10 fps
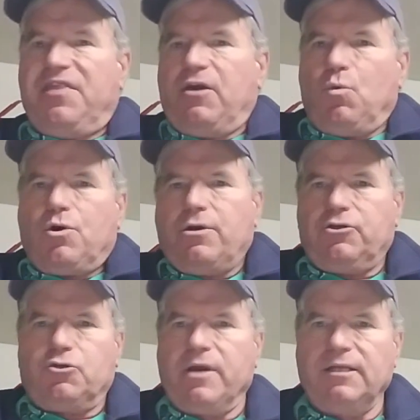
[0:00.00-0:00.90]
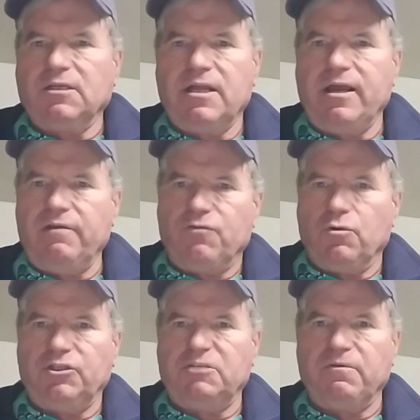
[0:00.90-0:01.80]
There weren't transatlantic
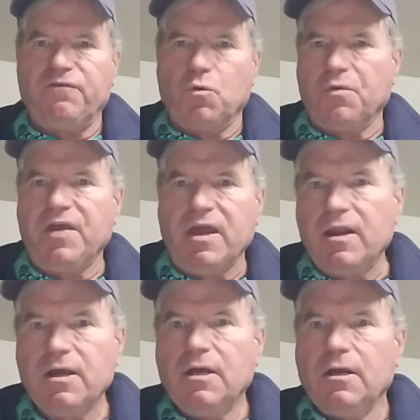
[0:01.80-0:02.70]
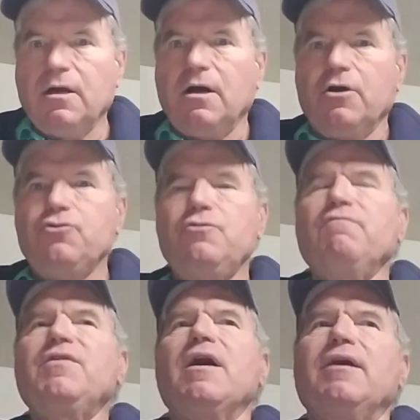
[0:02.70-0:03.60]
voyages before then.
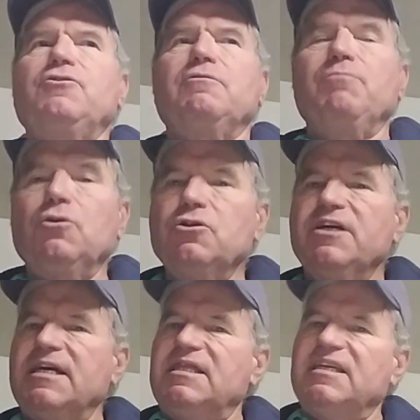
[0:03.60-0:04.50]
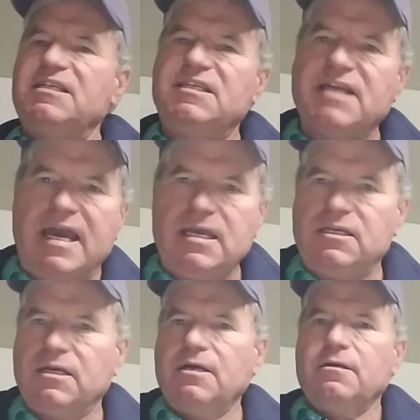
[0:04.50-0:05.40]
You've got to look at the
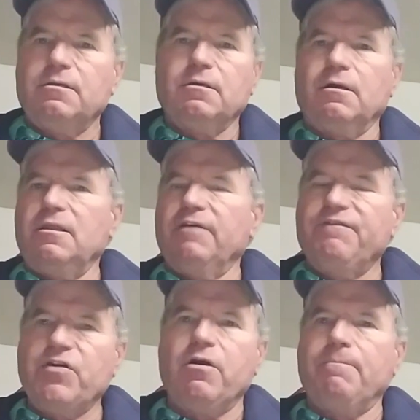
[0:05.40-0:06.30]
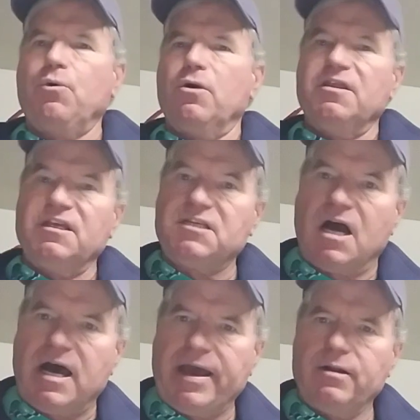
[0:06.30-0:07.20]
date. They're very important. The
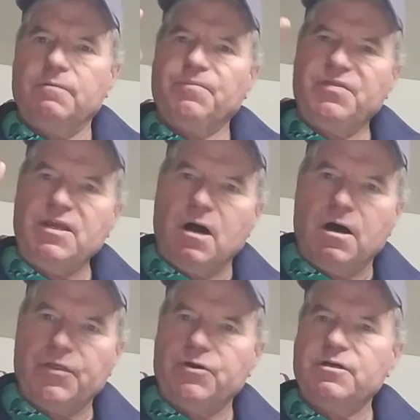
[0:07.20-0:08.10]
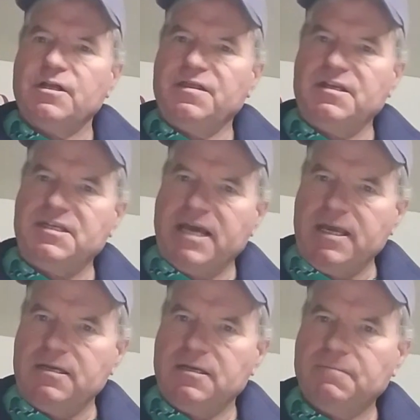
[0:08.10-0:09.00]
title, the author, the
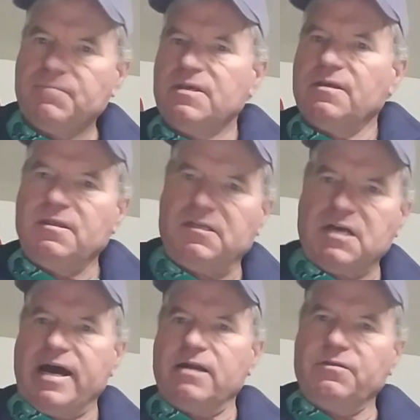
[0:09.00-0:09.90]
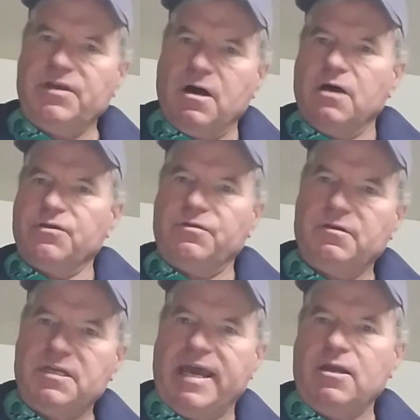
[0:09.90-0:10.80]
date. The title, the author,
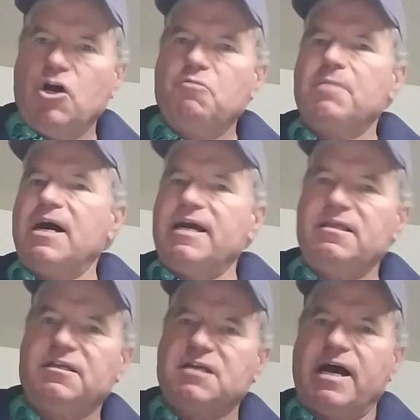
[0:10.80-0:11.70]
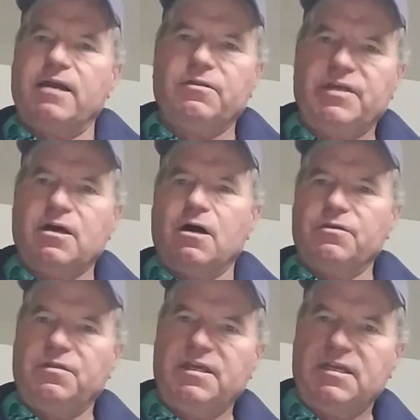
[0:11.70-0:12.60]
the date. Oh my, the title, the
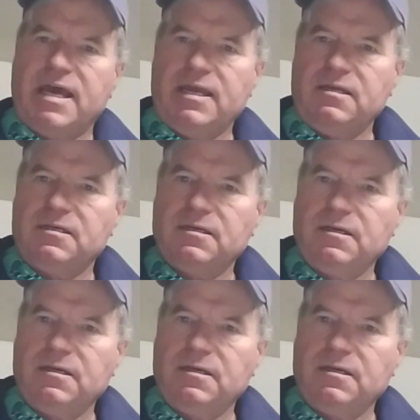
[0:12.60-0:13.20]
author, the date.